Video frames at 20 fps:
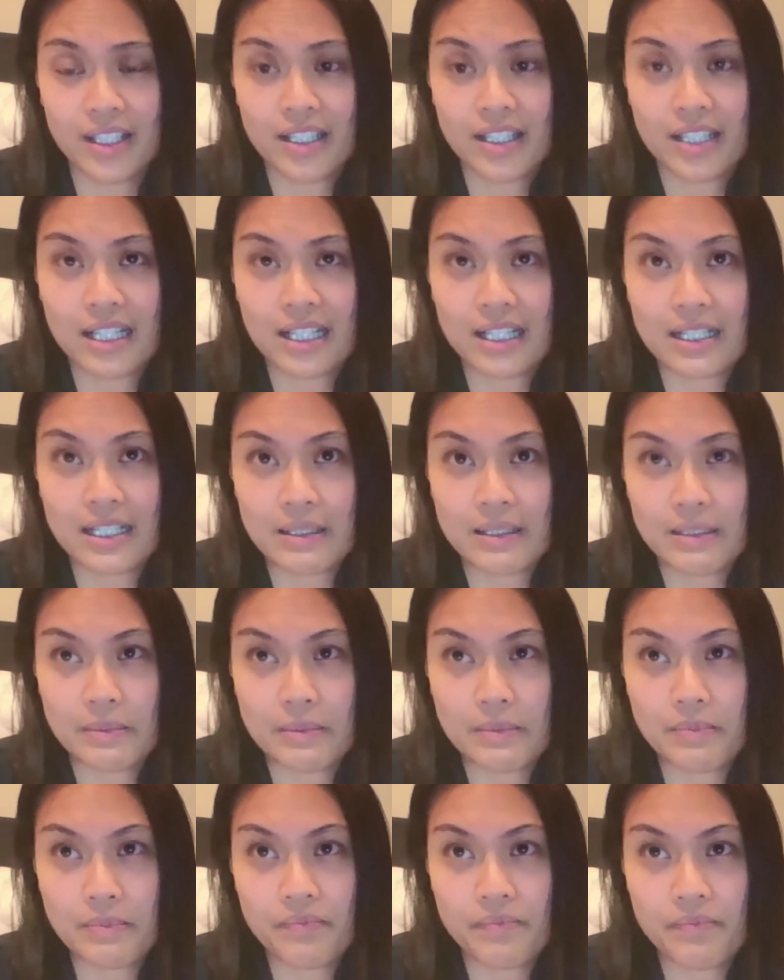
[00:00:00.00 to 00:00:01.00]
Um,
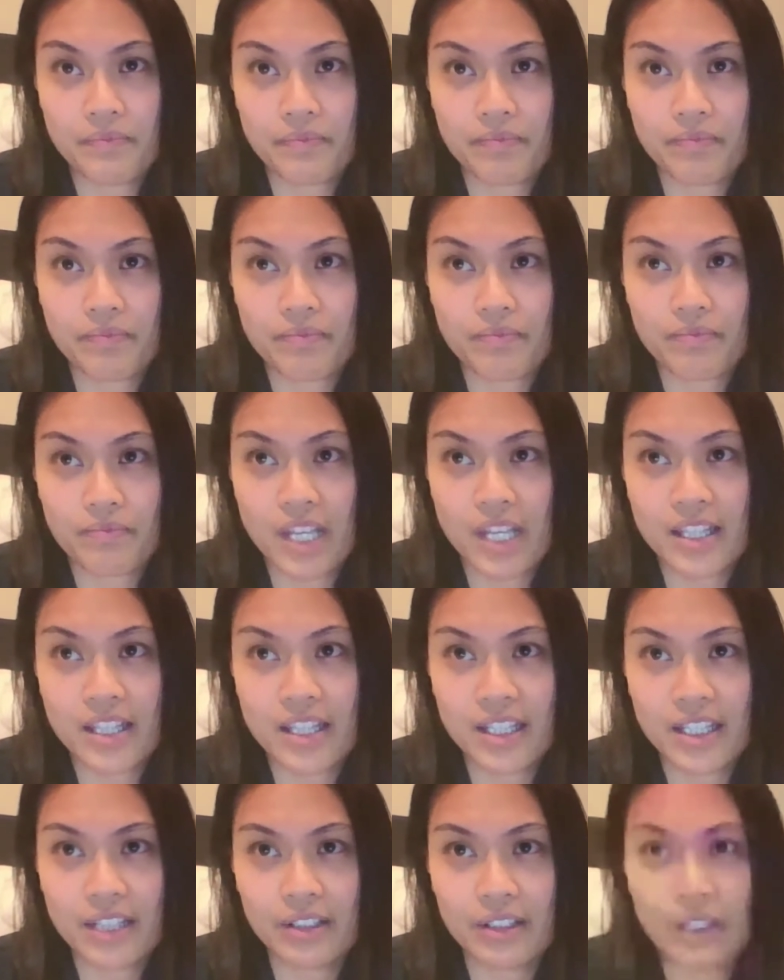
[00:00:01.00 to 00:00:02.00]
I
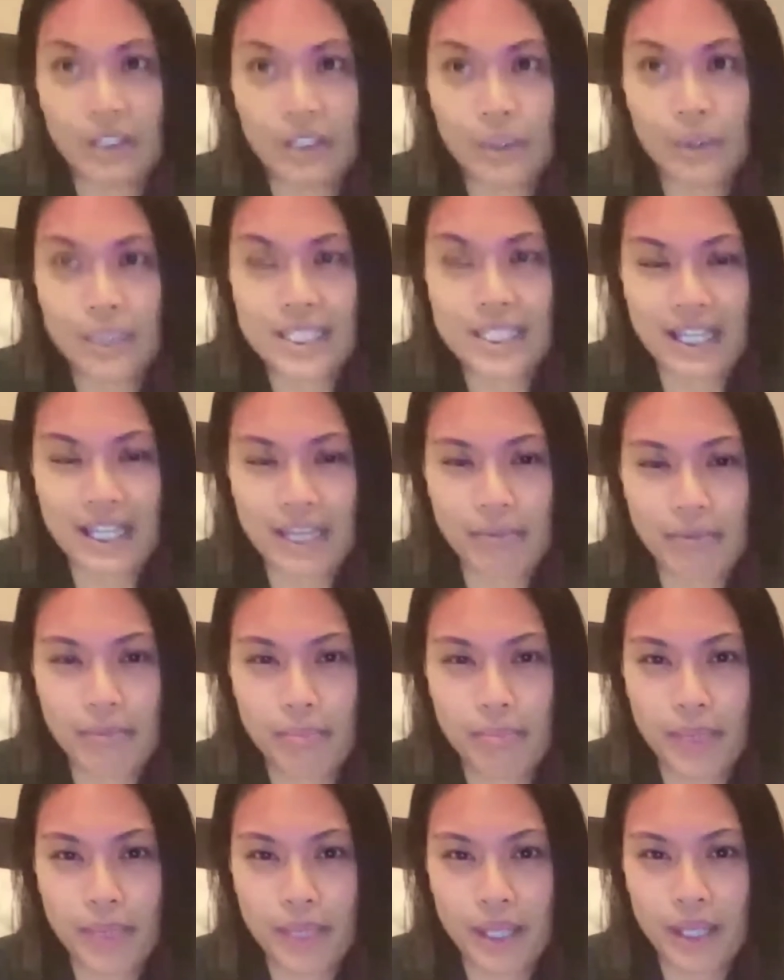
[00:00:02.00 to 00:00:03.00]
think the lowest I've
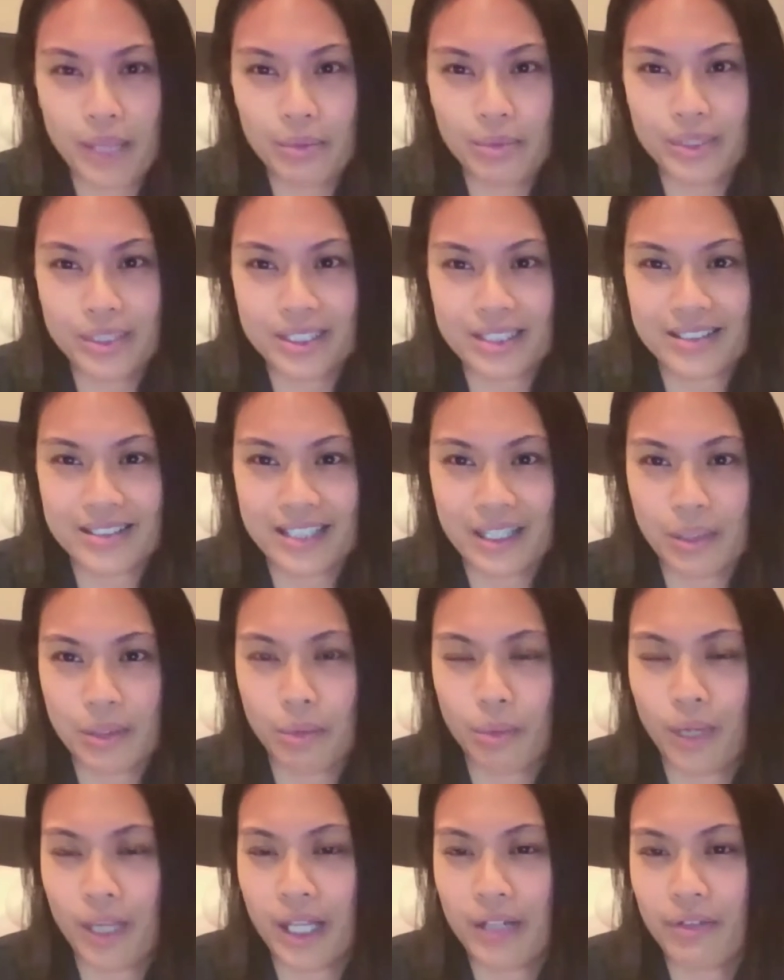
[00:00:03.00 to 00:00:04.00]
been was like
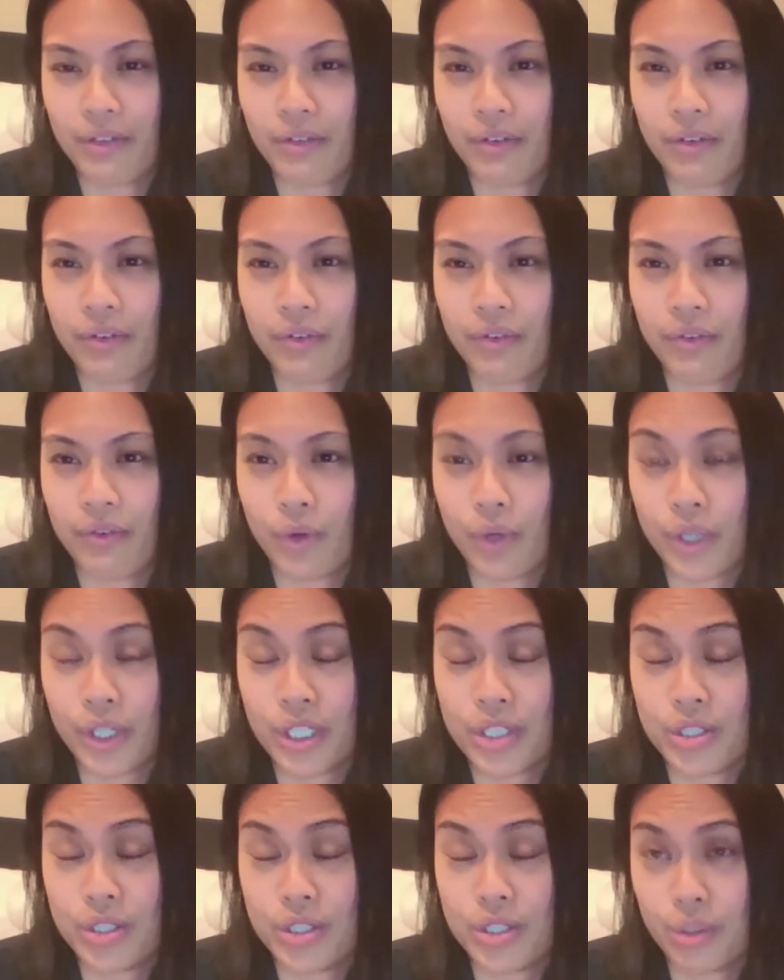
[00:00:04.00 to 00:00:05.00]

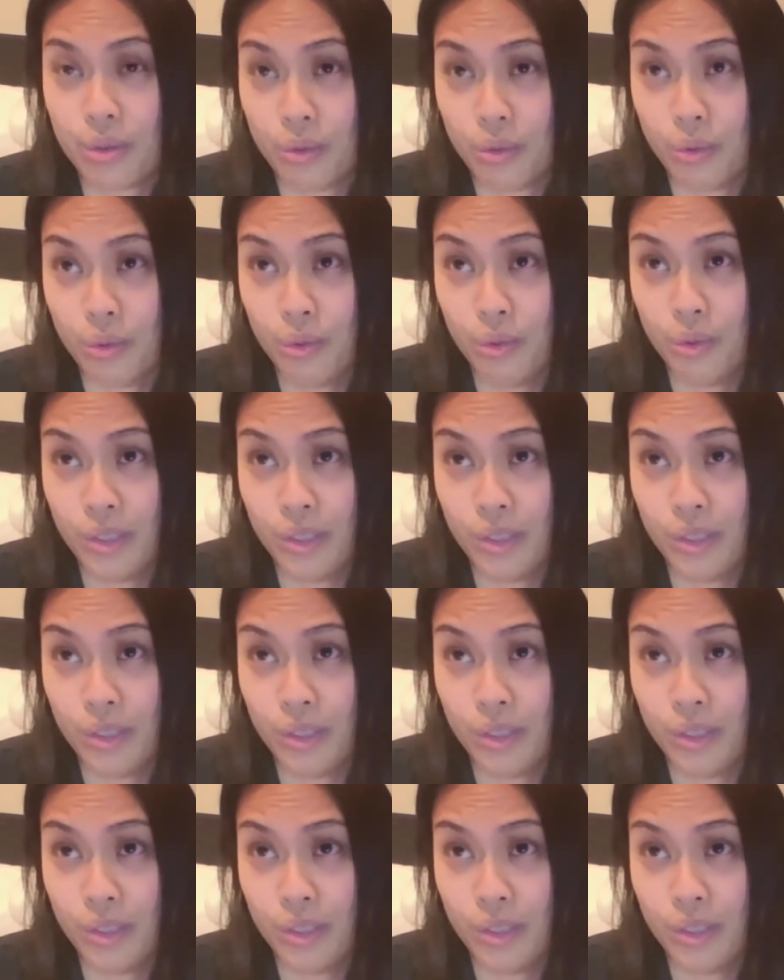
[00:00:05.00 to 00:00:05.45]
142,